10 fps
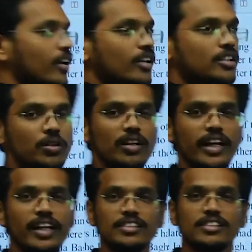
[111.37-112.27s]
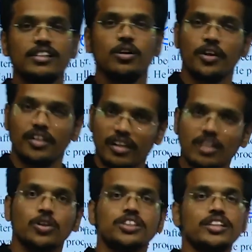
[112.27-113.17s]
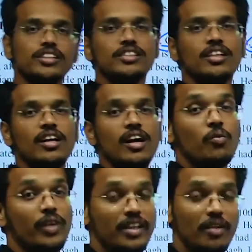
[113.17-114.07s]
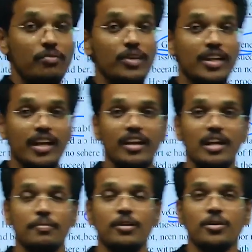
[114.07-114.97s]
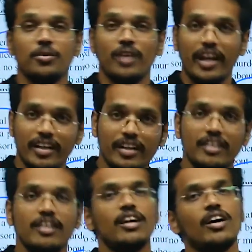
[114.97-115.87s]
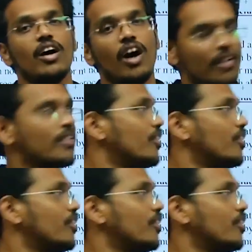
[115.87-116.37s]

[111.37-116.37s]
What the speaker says: So let us look into the questions, whether we can able to write it or